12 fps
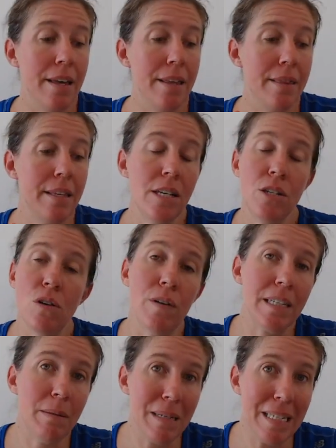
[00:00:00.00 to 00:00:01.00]
This is your
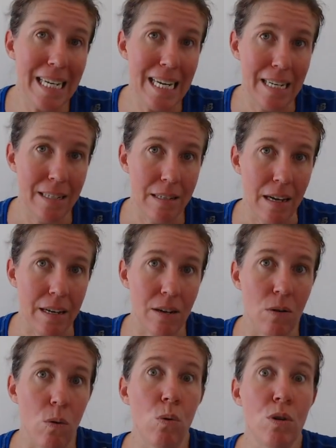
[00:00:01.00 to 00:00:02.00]
vitamin D intake
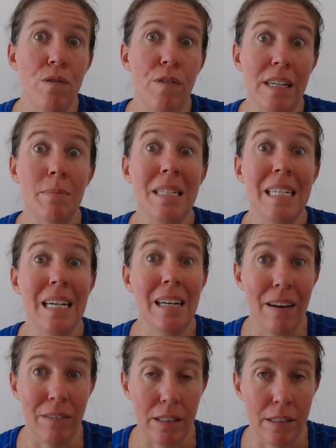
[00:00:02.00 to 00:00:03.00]
or your vitamin D
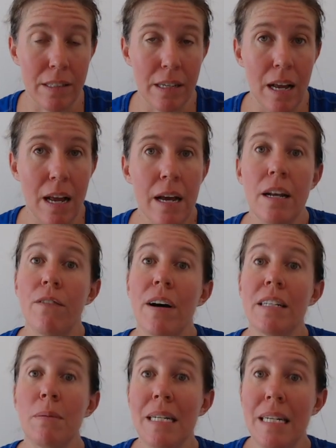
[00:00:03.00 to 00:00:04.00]
levels. Now,
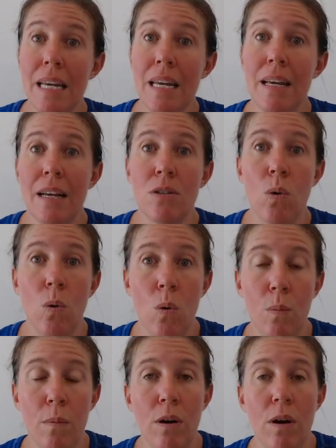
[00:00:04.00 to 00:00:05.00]
vitamin D is a,
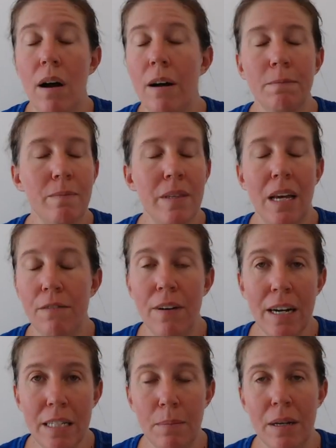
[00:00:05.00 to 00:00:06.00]
hormone, uh, a
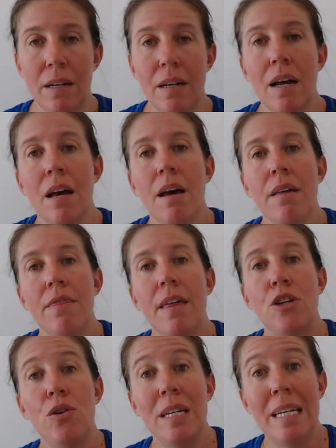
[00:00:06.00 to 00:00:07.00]
vitamin
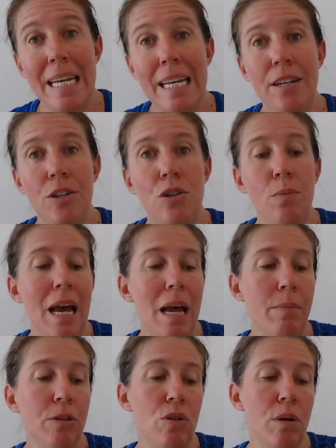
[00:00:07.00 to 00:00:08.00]
that you need to be
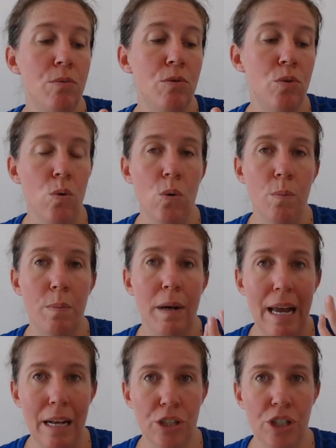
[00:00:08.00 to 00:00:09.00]
able to absorb
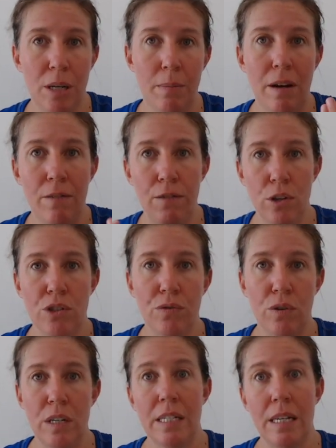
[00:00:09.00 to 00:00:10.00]
calcium and
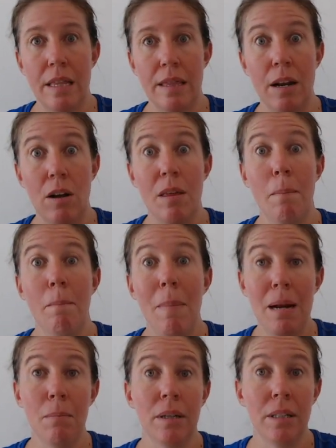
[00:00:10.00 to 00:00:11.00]
phosphorus that are the
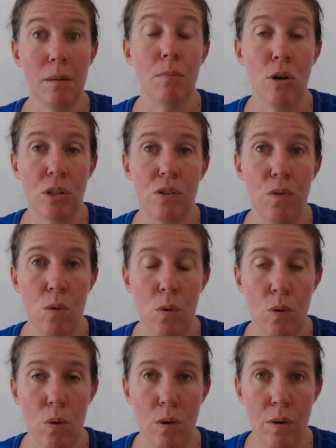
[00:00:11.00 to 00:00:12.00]
main building blocks
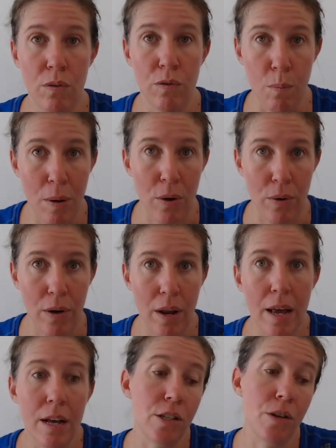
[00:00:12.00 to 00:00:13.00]
for, for bone.
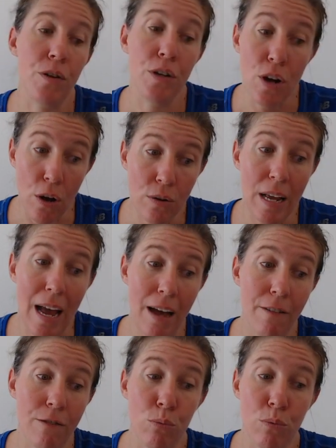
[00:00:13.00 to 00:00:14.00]
So if you don't
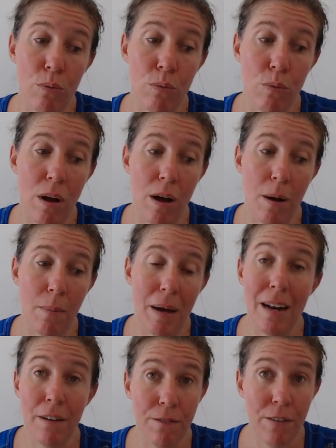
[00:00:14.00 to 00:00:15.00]
have um,
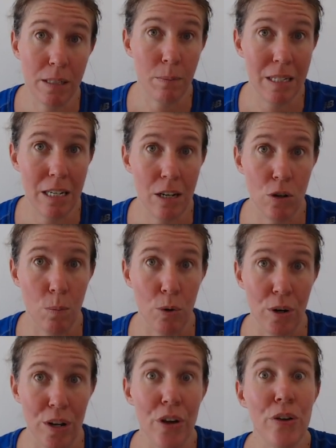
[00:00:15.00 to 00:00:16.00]
enough vitamin D in your
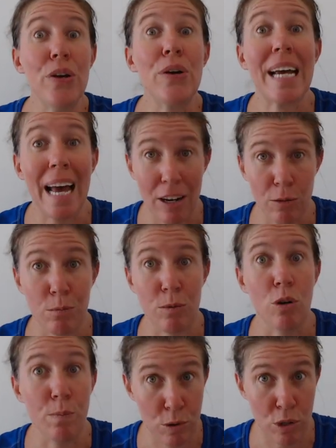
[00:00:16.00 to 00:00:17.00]
body, you cannot
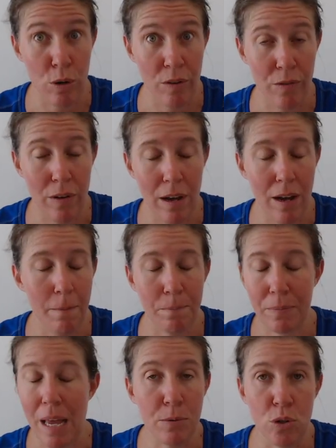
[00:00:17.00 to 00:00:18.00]
observe,
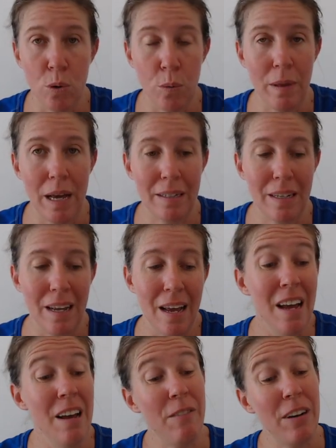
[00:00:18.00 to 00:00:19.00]
um, absorb that.
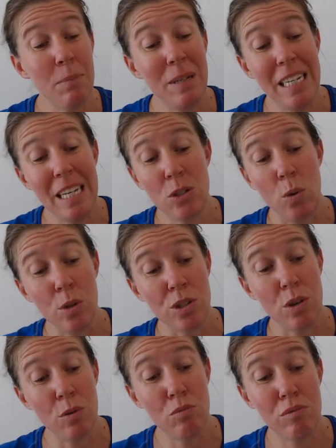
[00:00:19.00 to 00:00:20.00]
Vitamin D is
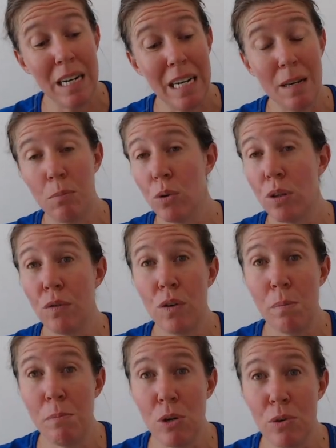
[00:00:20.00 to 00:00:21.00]
also really important for
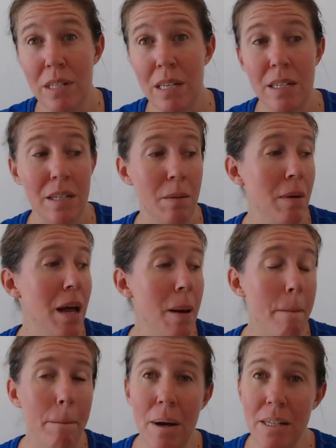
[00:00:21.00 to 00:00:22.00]
immune system,
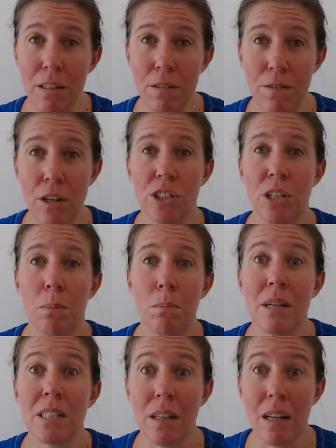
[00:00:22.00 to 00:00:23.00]
muscle function,
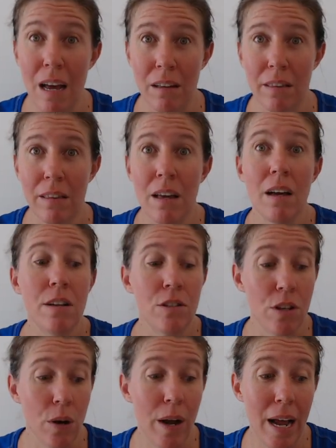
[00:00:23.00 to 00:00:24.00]
muscle health.
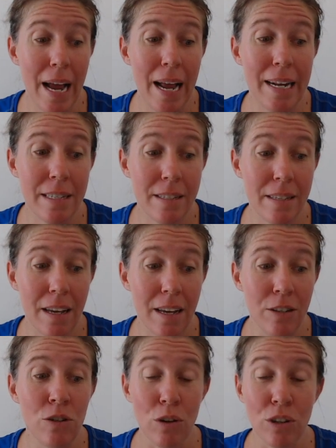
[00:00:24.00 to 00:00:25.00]
So it is
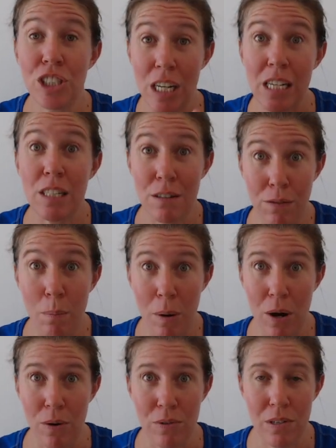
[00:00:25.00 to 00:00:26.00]
not just for
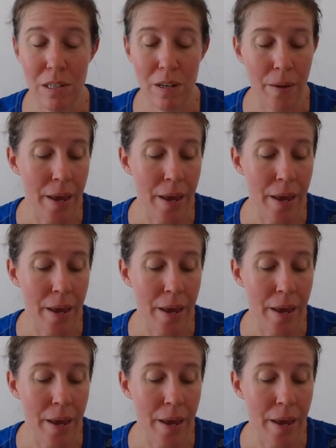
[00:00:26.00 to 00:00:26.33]
bones.